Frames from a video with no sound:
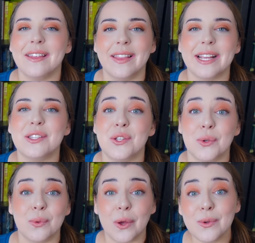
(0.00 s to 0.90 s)
The links
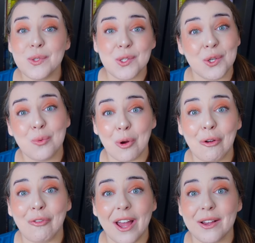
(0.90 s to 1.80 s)
to those two
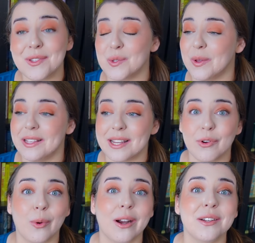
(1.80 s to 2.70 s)
profiles as well as
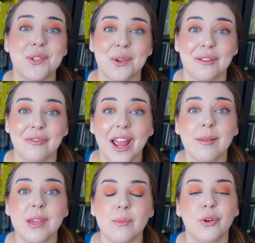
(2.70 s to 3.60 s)
everywhere else you can
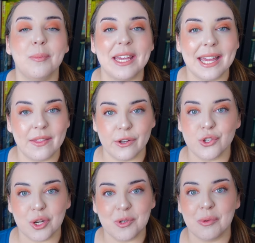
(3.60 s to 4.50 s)
find me will be in the
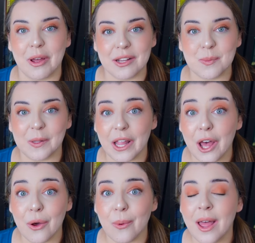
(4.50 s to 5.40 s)
description box below
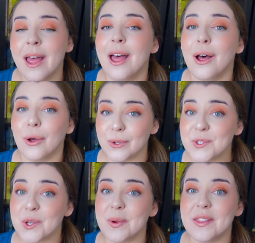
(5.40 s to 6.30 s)
below.
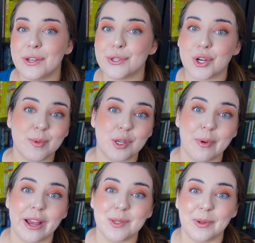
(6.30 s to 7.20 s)
Also, in the description
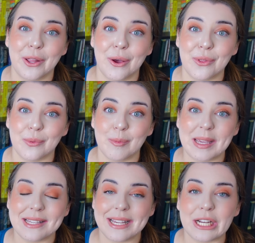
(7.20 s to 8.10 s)
box below, there will
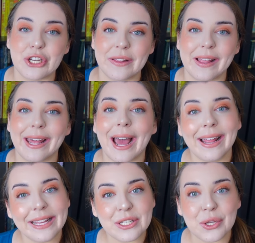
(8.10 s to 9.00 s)
be a section that
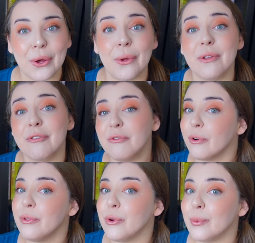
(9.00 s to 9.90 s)
I like to call the
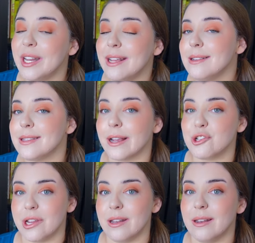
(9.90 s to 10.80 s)
further reading
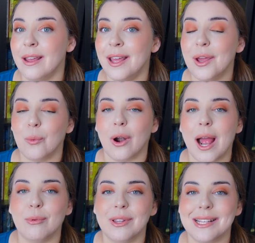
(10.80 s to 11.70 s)
section, where
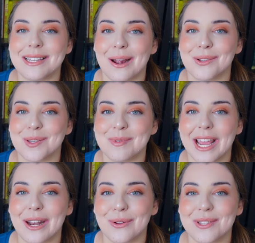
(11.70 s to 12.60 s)
I will list out some
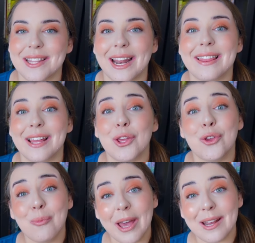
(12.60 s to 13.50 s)
titles that I think
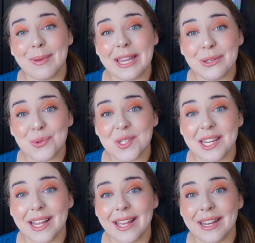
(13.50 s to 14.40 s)
you might be
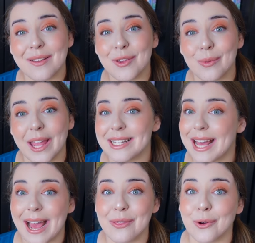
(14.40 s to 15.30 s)
interested in if you liked
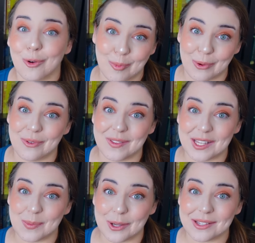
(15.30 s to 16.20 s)
either or both of
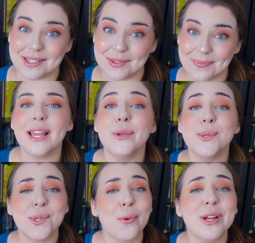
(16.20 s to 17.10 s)
these books. Thank you
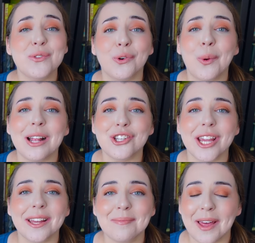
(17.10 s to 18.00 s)
so much for
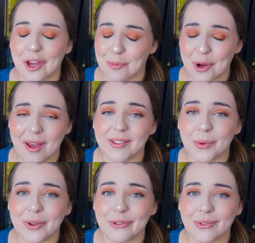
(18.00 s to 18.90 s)
watching. I hope you're having
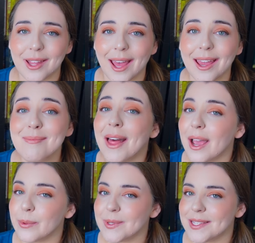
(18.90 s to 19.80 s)
a wonderful day.
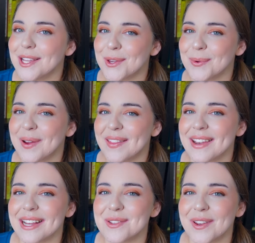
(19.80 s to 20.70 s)
I will see you in the
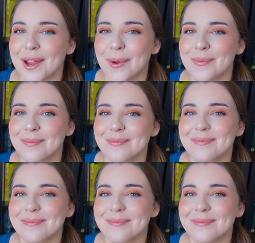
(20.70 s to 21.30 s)
next video.